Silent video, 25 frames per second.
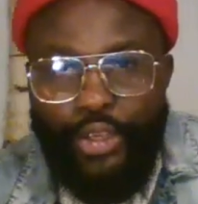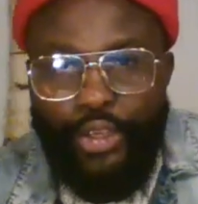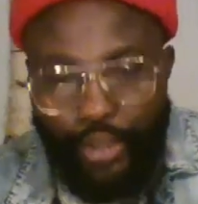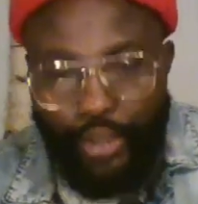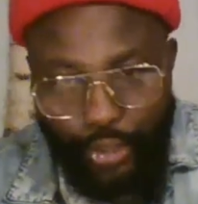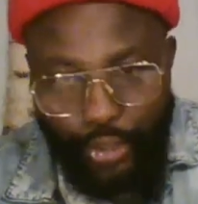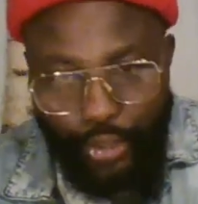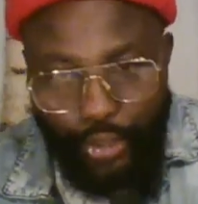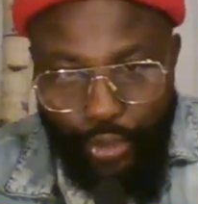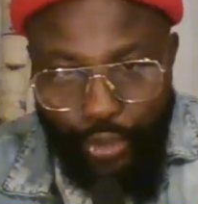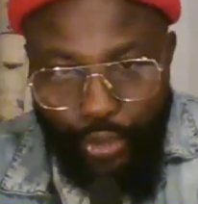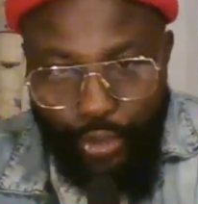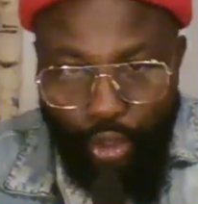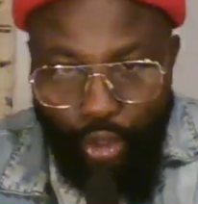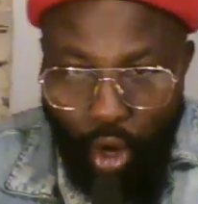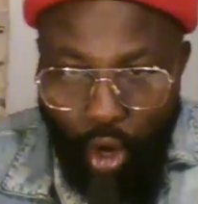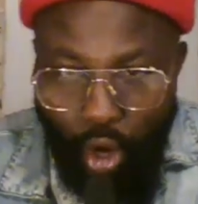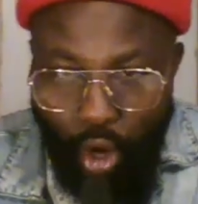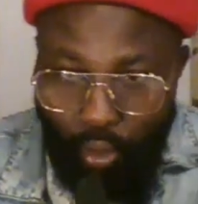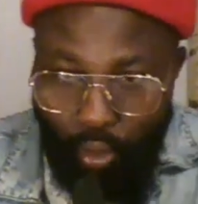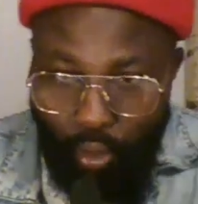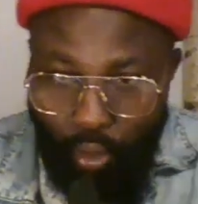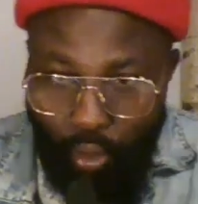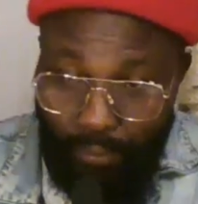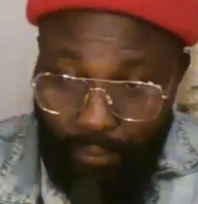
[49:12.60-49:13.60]
You
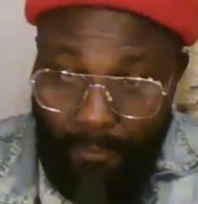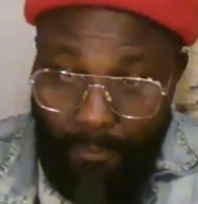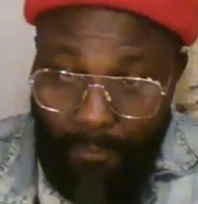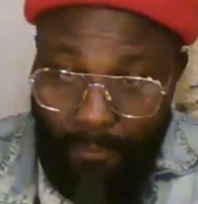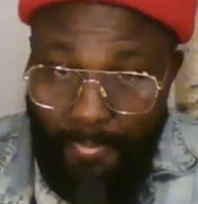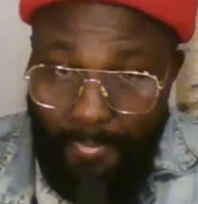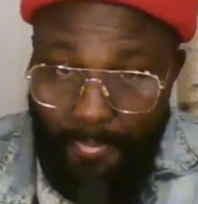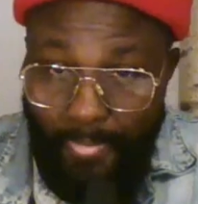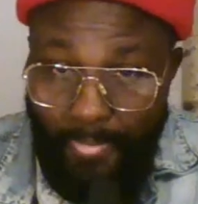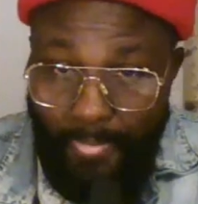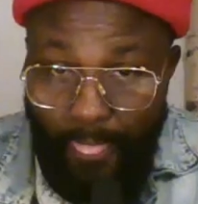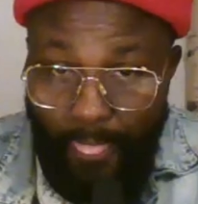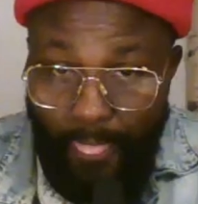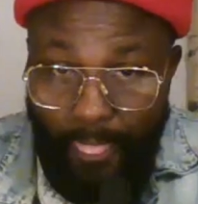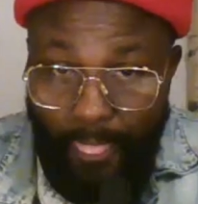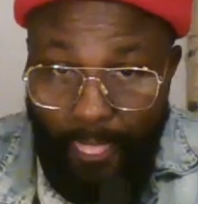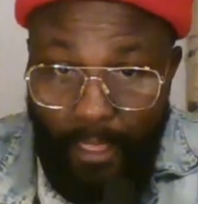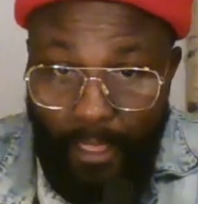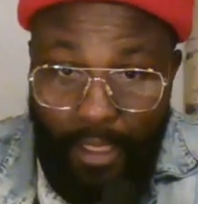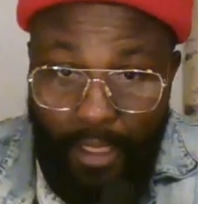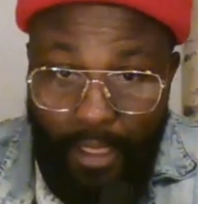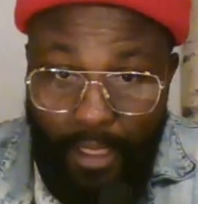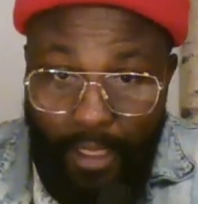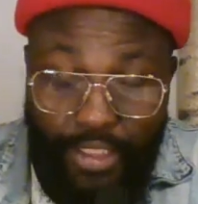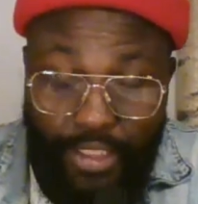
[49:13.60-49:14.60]
know,
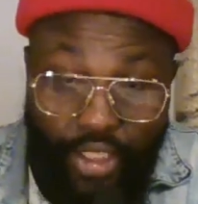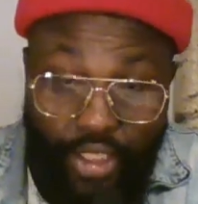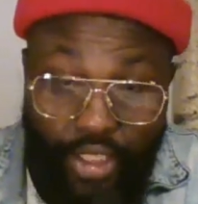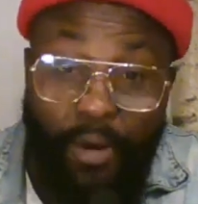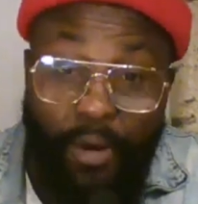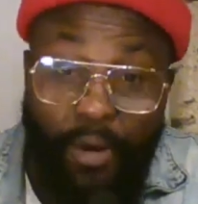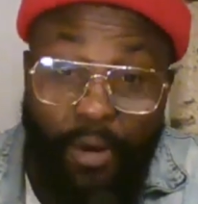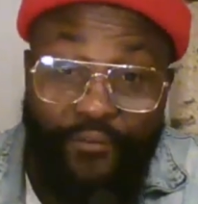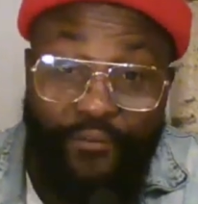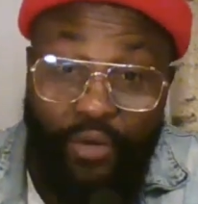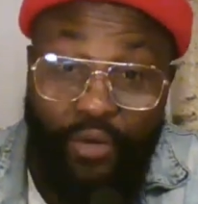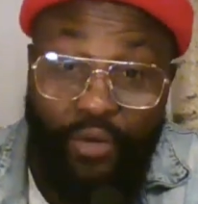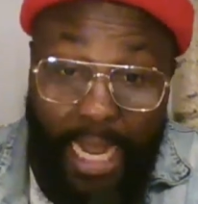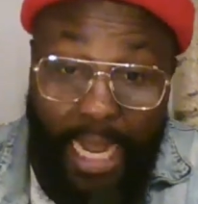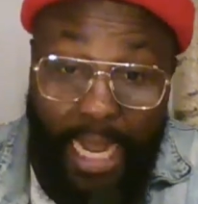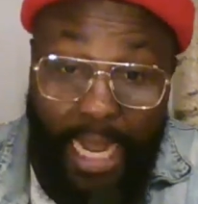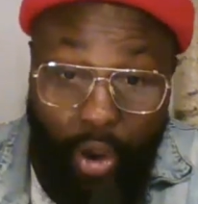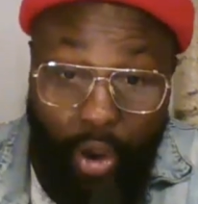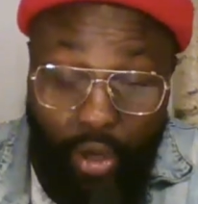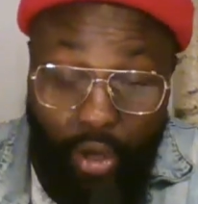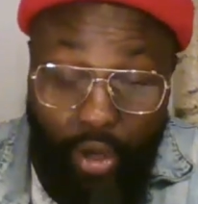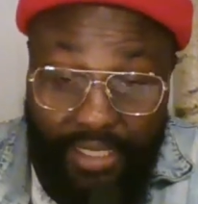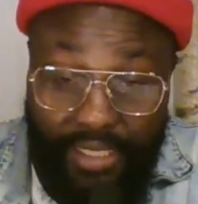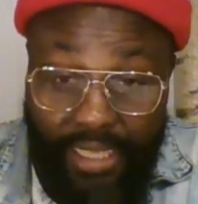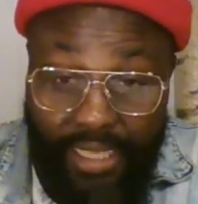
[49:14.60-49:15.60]
some of you that don't
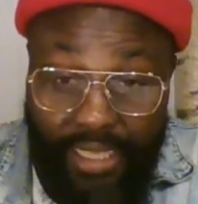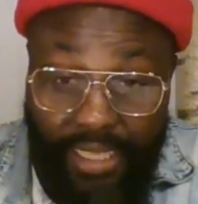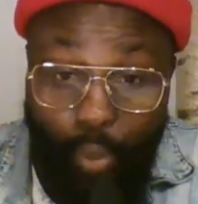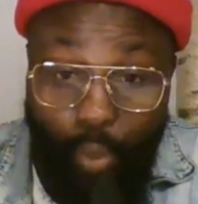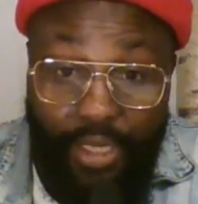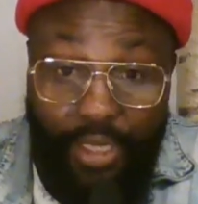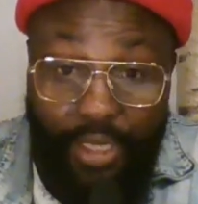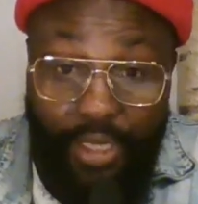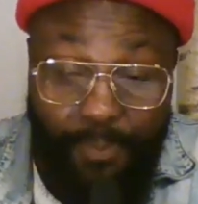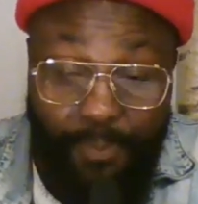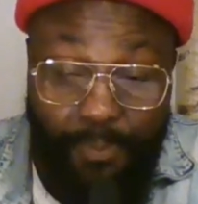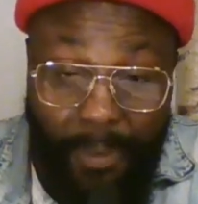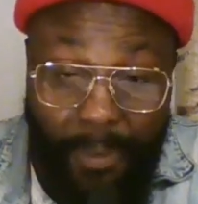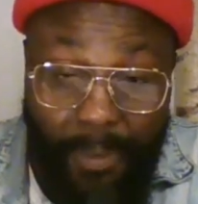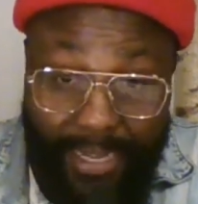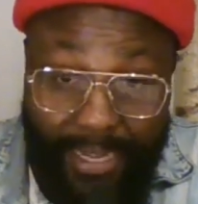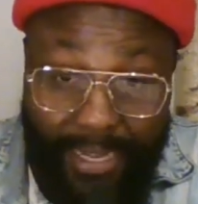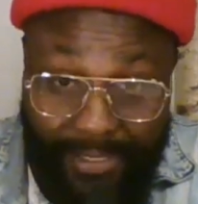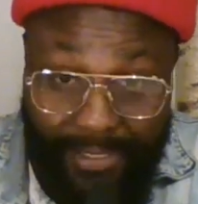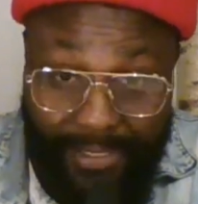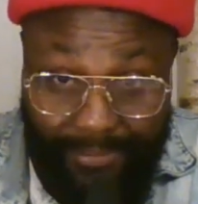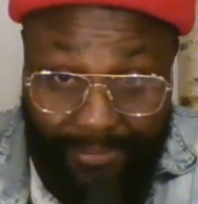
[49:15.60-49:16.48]
understand what is playing,